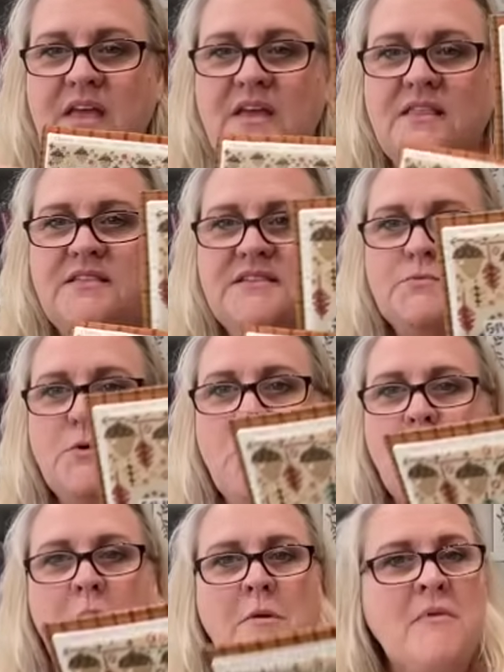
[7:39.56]
This will go
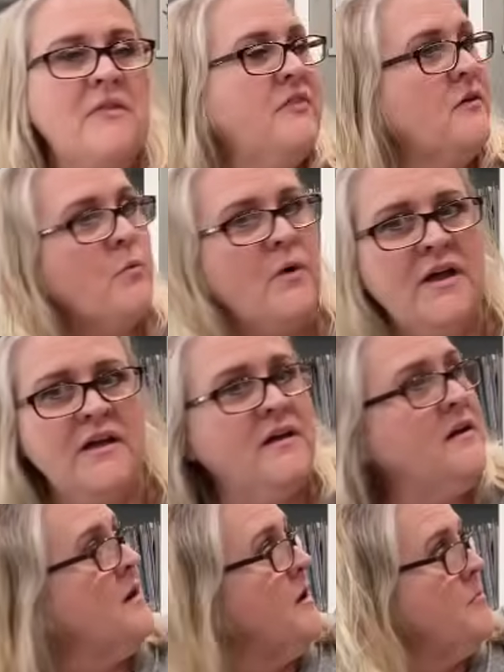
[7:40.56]
on my monthly
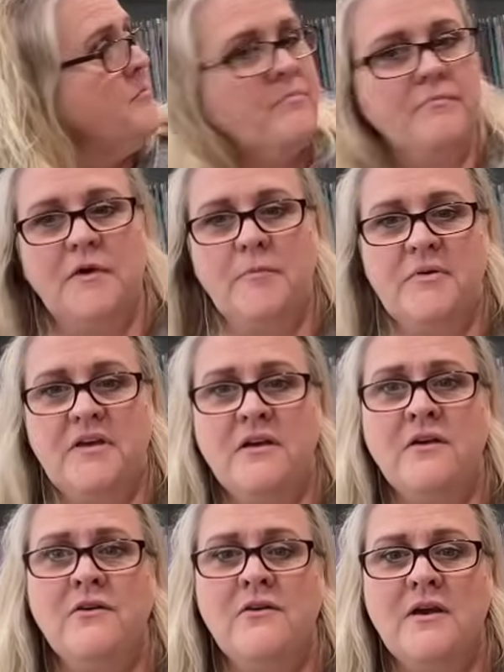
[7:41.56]
weigh-in up
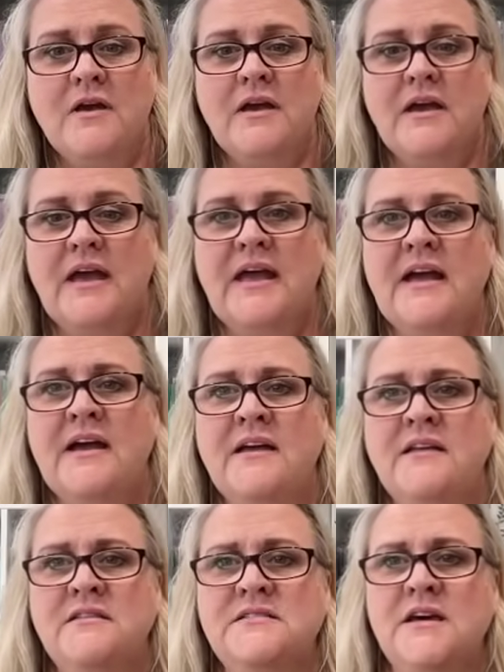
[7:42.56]
here,
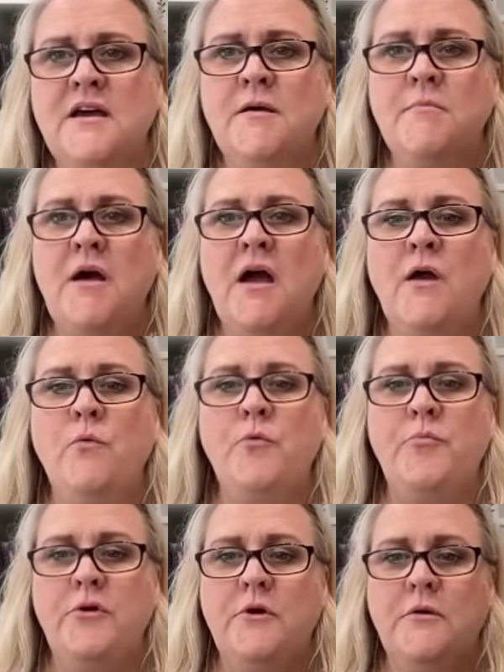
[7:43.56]
and I will
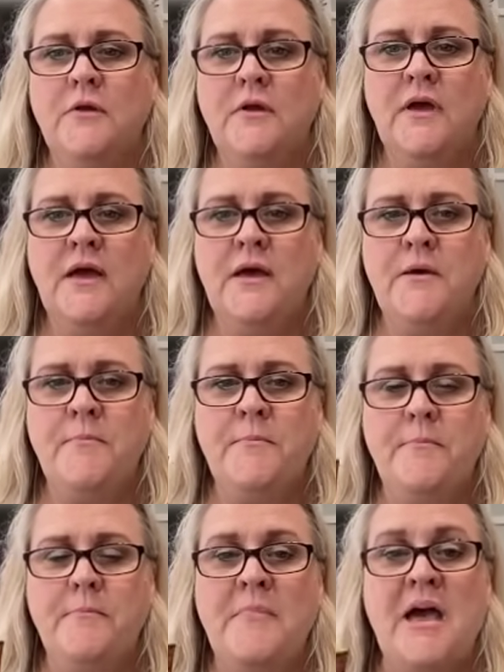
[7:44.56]
put
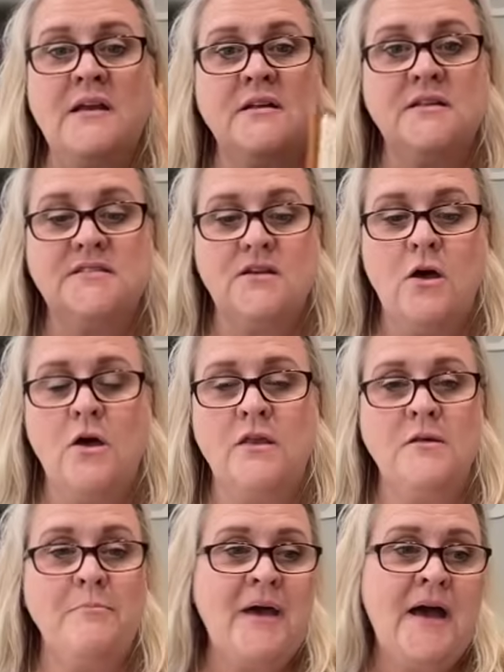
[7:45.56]
magnets on
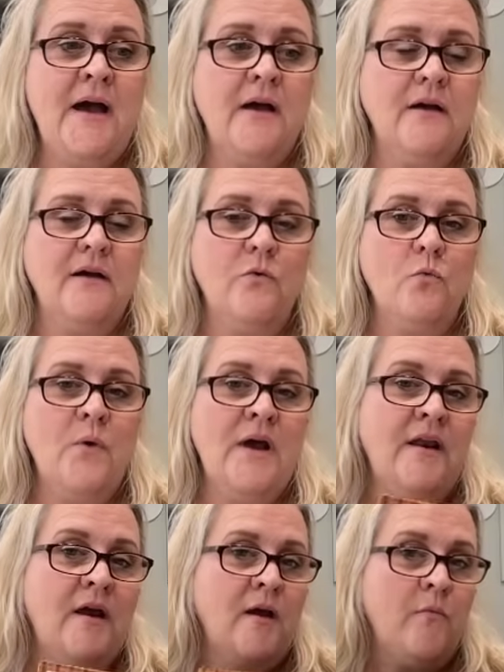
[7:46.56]
the back
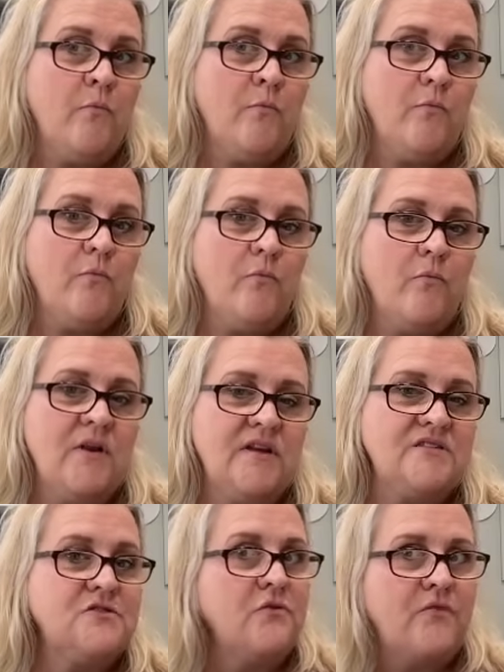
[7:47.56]
when
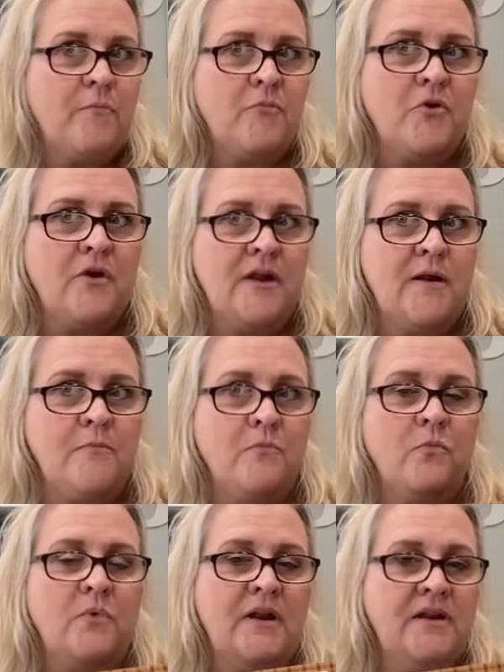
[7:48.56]
it's November and I'm
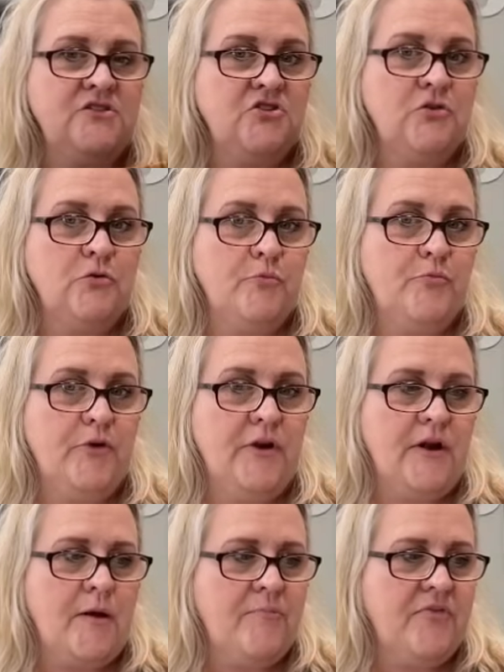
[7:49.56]
ready to put
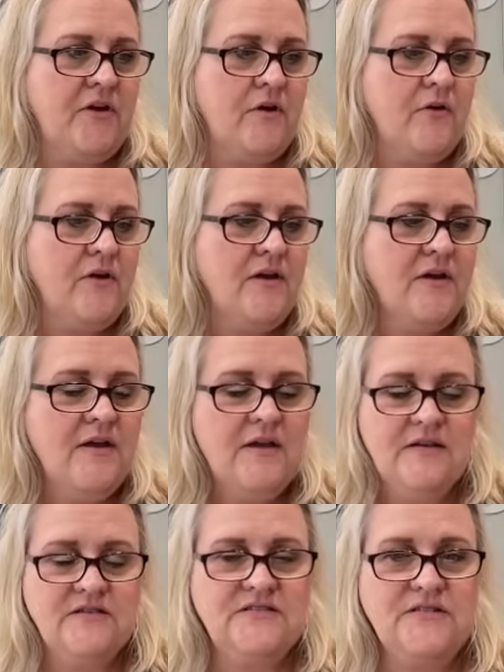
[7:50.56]
it up there.
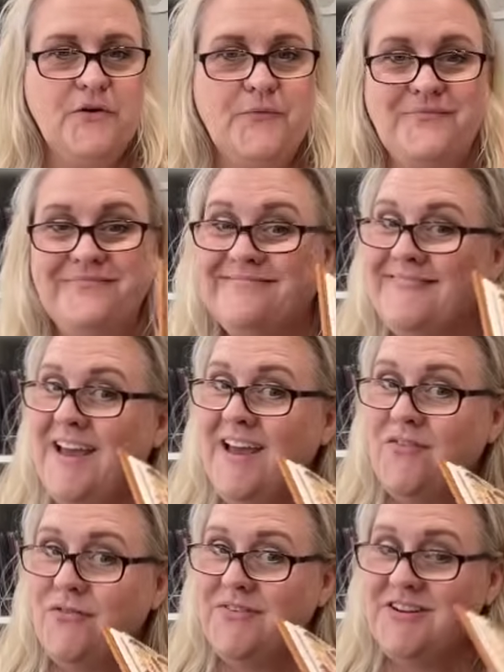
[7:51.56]
So I
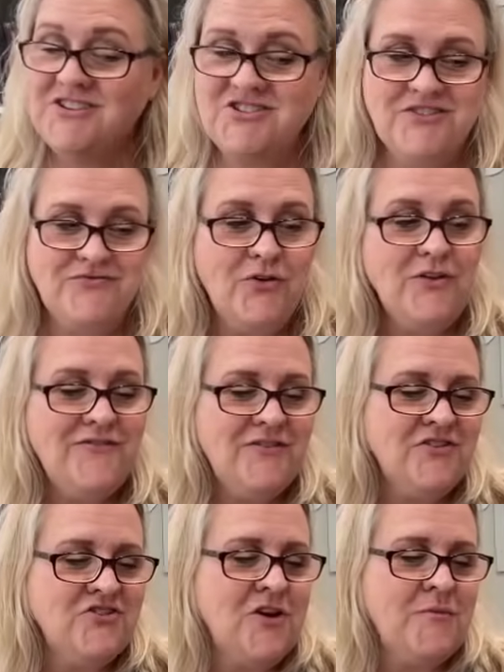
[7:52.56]
have a fully
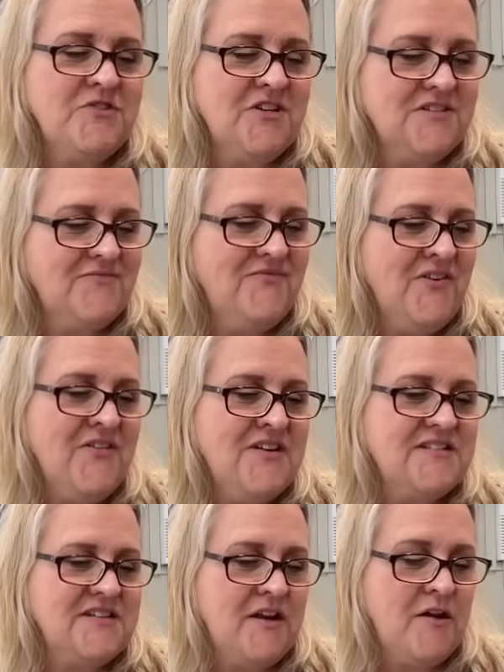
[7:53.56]
finished object. I'm very
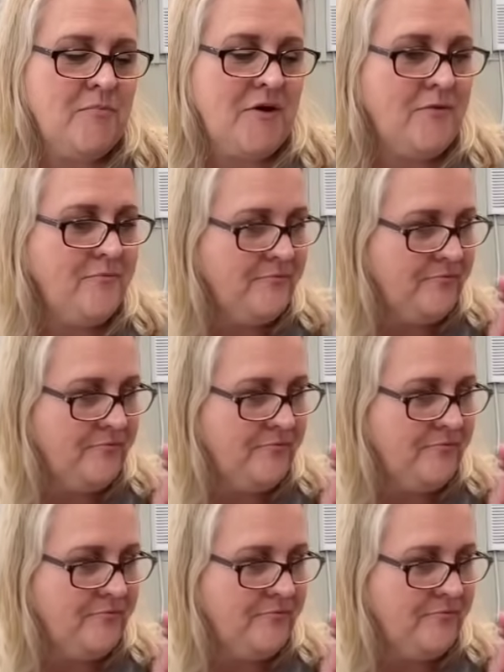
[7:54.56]
excited about.